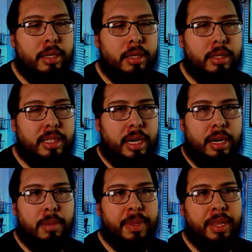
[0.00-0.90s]
set it
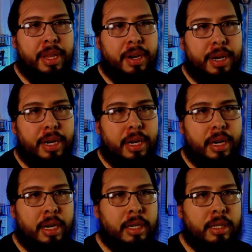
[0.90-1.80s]
up in there
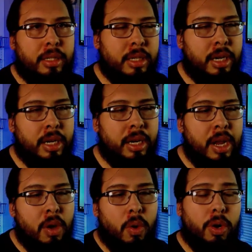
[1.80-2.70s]
and cut it.
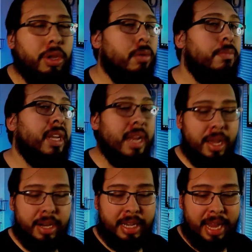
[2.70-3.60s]
Or do you mean how
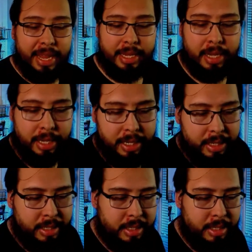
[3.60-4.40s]
to die cut